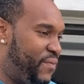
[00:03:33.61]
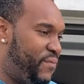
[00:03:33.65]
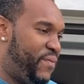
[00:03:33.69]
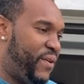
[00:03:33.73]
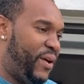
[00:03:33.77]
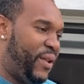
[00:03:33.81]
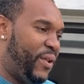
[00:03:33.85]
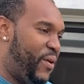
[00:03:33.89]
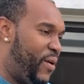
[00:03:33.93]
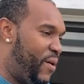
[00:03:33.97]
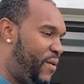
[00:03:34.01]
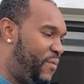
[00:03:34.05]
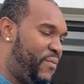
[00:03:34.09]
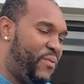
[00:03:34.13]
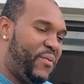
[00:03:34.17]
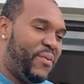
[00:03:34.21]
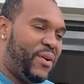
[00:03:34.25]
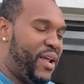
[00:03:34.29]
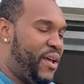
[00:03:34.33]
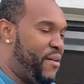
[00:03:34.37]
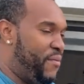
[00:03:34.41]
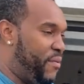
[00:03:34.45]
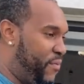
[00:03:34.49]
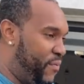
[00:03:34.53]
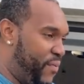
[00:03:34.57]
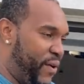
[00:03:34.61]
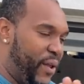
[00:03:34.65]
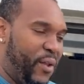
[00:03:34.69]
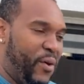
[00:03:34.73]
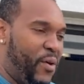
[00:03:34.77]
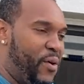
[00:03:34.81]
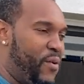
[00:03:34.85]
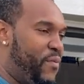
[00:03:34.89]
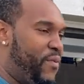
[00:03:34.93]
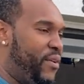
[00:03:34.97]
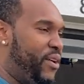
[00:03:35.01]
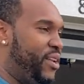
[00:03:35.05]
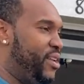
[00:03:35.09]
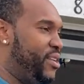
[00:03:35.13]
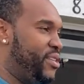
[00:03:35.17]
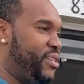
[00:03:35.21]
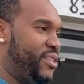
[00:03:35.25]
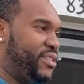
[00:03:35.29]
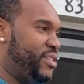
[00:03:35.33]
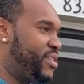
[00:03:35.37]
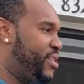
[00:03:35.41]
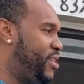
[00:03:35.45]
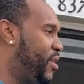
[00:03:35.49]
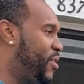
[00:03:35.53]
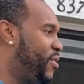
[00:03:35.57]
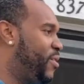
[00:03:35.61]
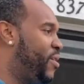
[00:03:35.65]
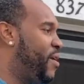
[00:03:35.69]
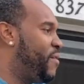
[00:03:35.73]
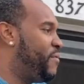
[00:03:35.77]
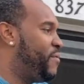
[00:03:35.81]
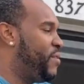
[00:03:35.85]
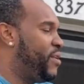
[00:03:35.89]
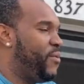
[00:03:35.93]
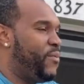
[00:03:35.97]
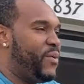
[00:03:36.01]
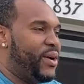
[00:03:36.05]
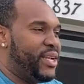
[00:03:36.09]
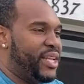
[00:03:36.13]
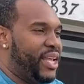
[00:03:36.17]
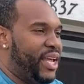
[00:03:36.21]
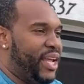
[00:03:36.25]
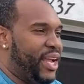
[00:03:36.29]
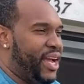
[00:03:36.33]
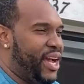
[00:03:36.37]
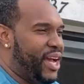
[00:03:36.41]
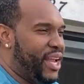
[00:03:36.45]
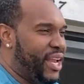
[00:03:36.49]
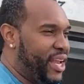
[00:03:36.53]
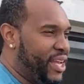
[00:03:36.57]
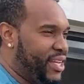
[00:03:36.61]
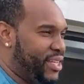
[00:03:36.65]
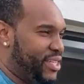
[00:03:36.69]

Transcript: fell off, whatever. It fell over and it just took off and it went like kind of like